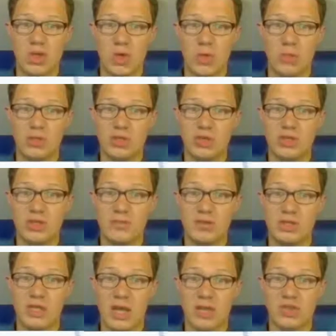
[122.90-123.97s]
which are typically
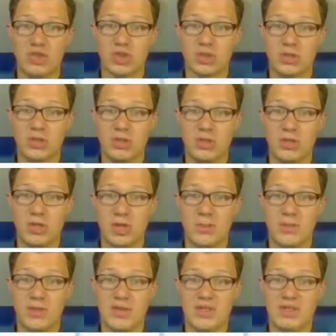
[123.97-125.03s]
uncertain
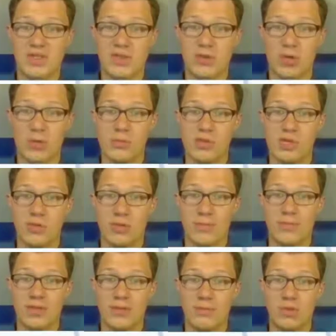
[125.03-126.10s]
because they are normally
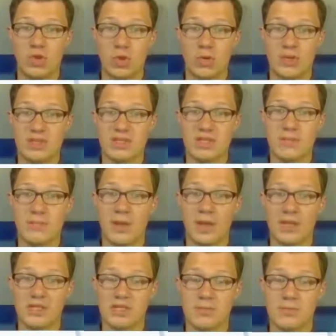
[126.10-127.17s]
corrupted with noise and bias
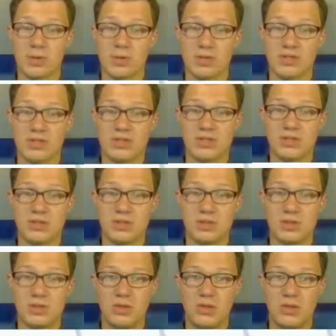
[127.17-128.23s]
components.
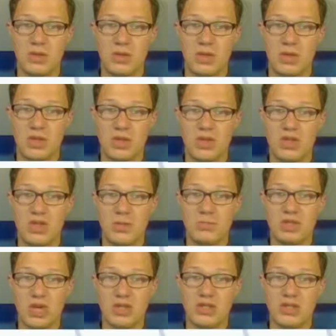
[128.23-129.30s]
The
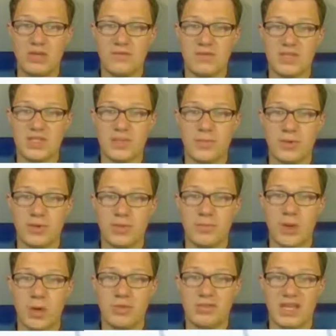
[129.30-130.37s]
objective is to build a
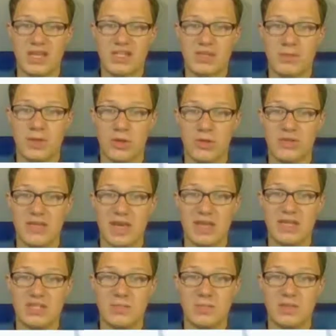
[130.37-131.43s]
pose estimator to
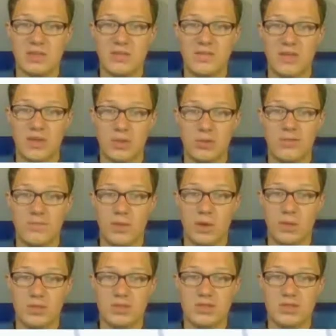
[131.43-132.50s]
estimate the value of
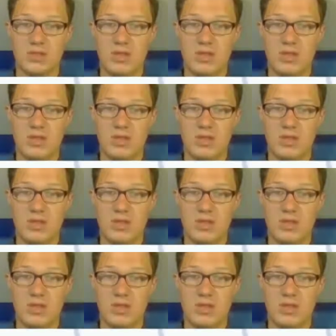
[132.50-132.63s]
pose,